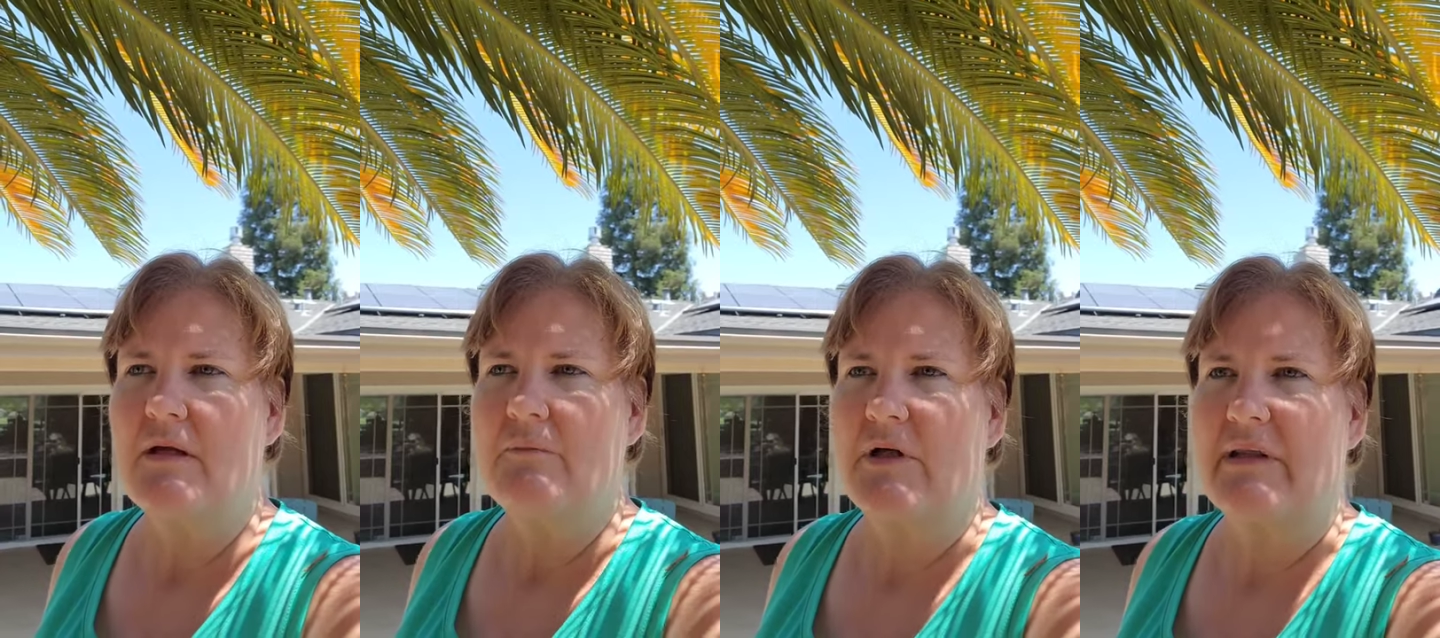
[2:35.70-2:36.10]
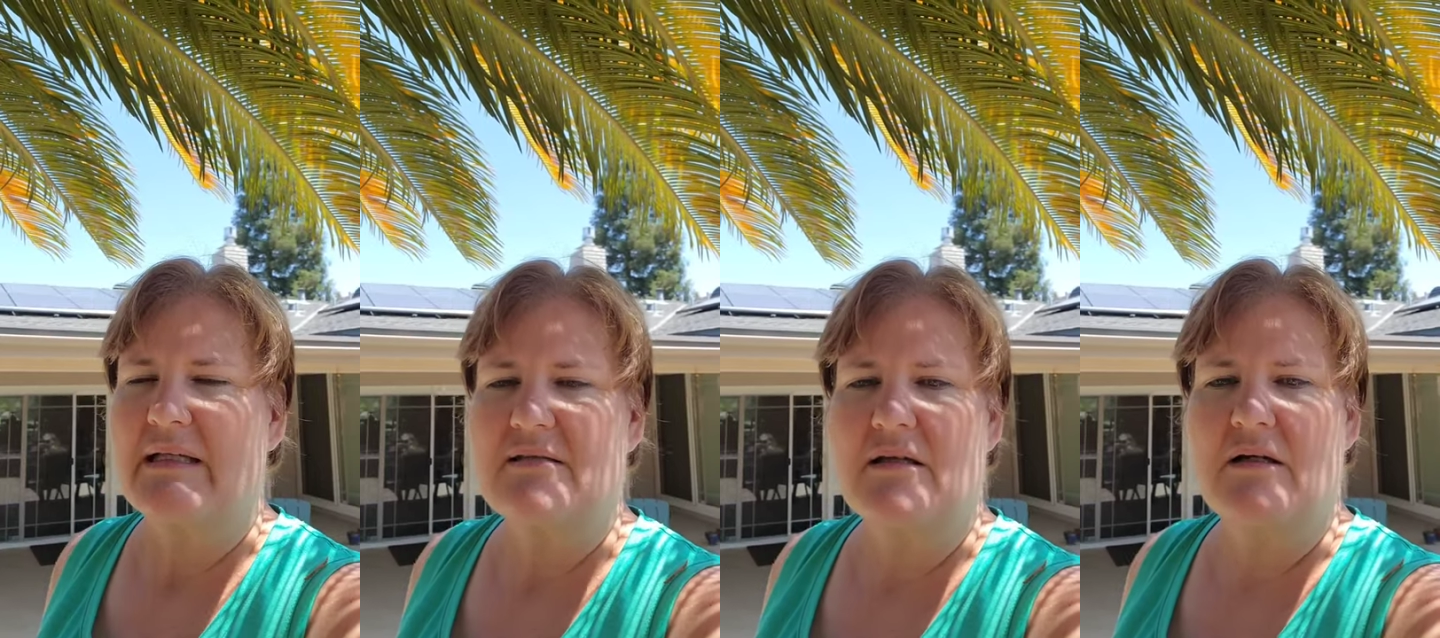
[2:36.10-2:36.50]
But
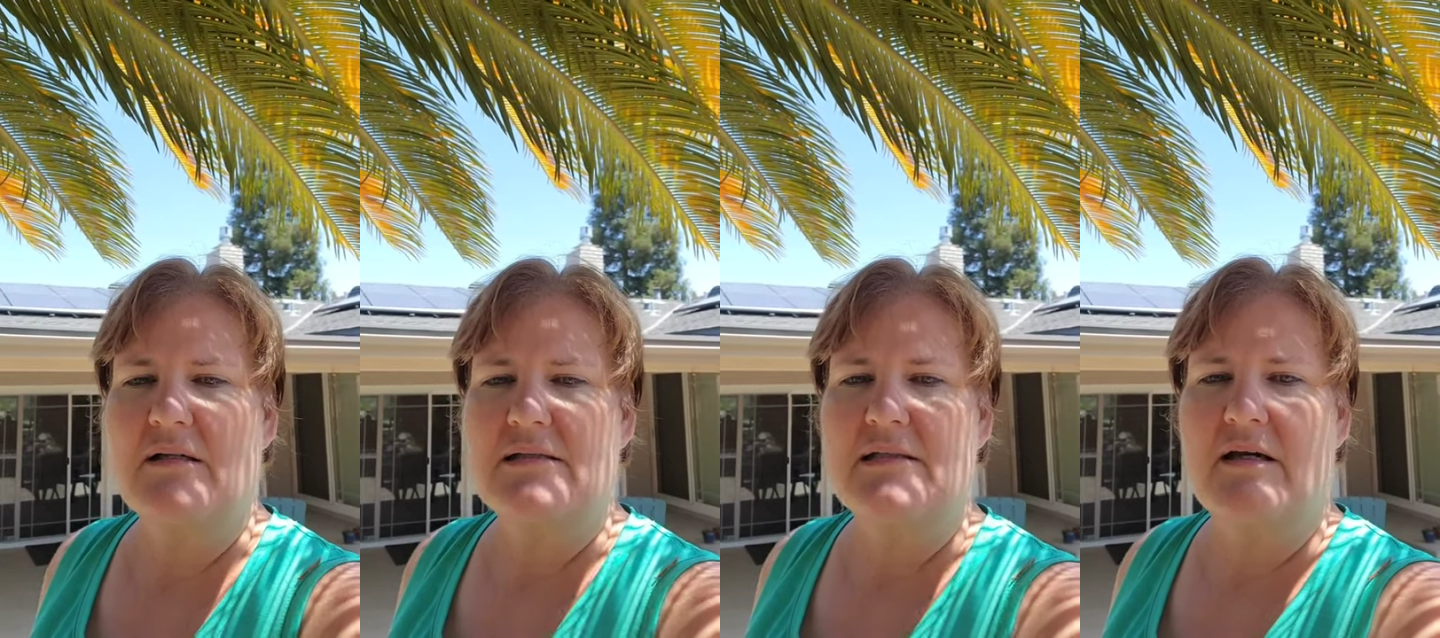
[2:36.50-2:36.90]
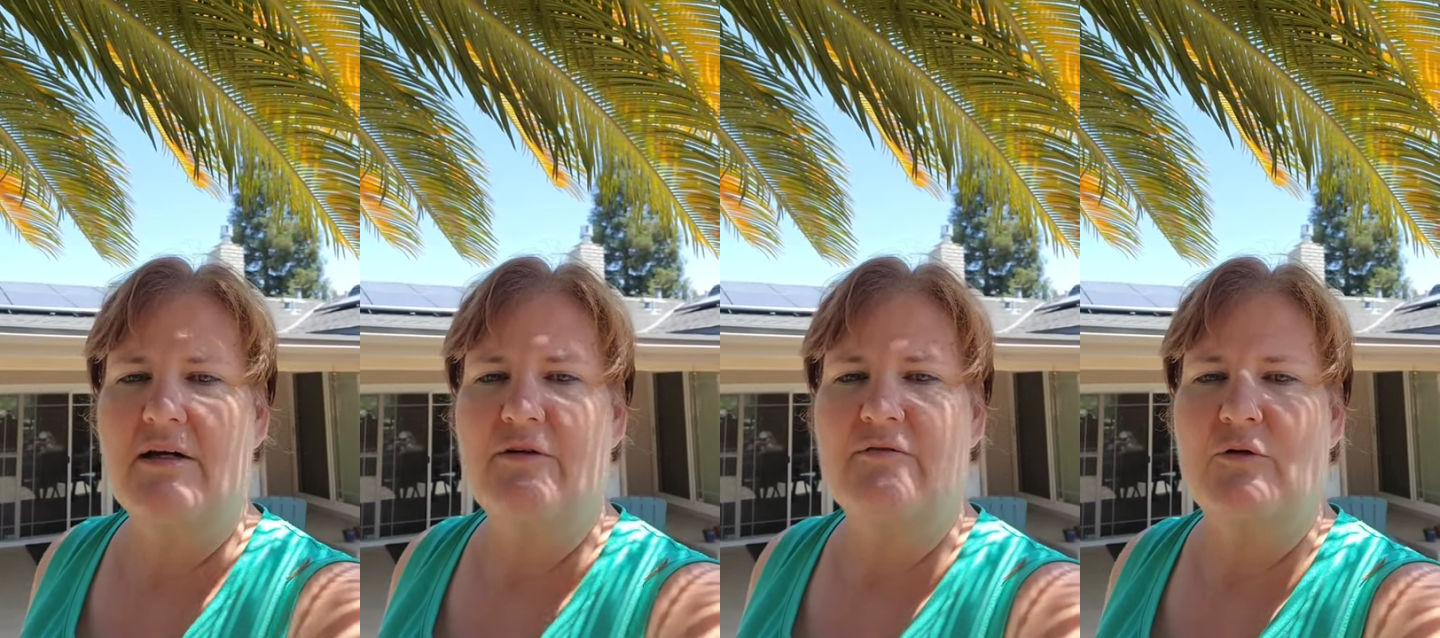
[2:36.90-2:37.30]
that's not God's
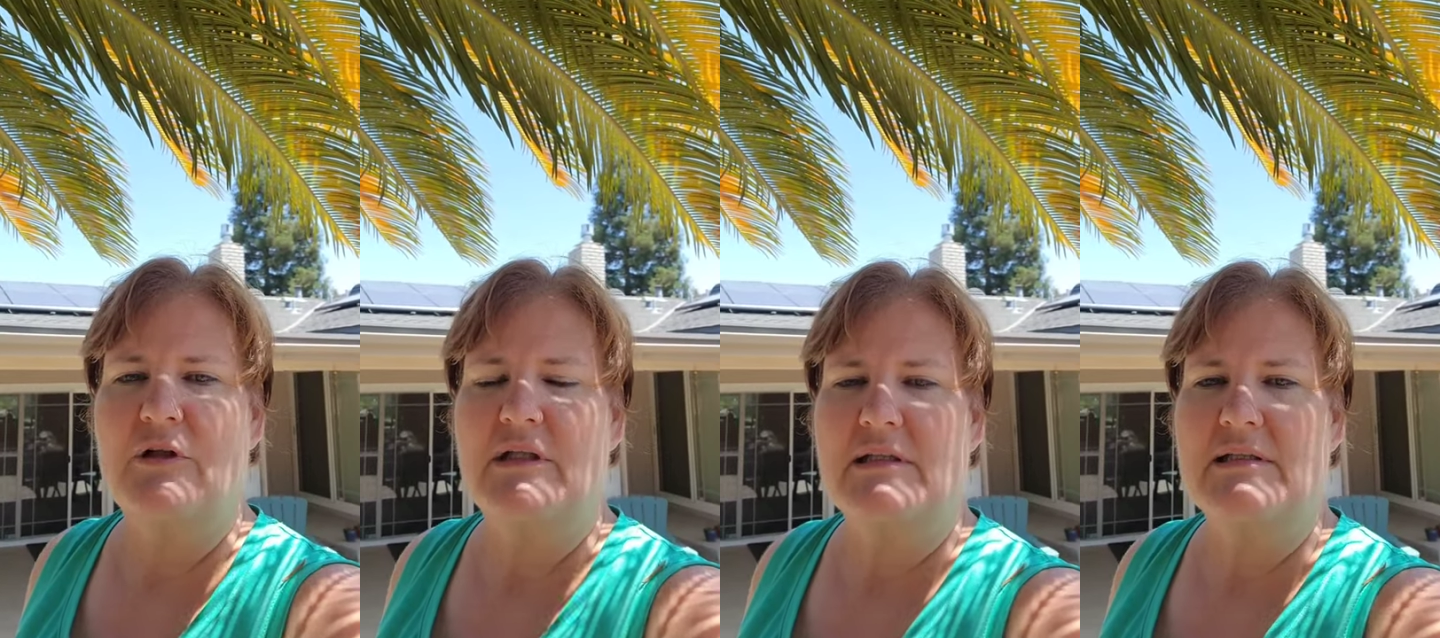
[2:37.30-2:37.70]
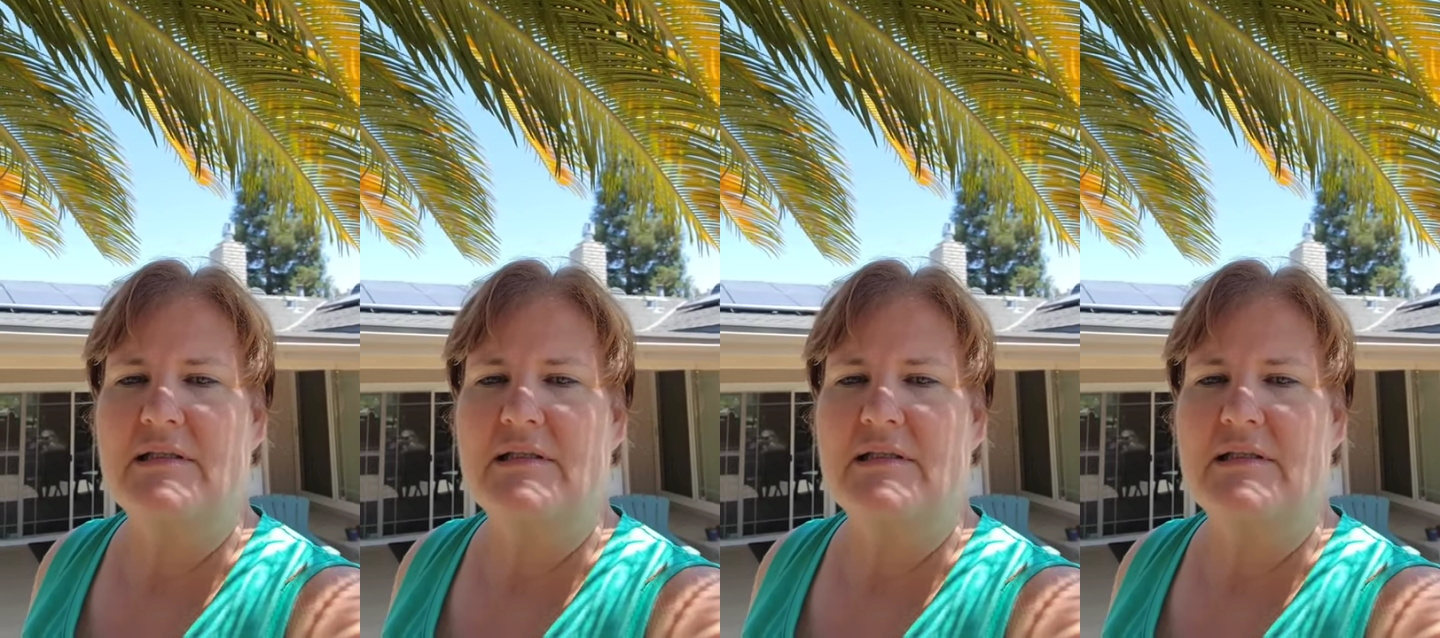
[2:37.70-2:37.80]
desire for us.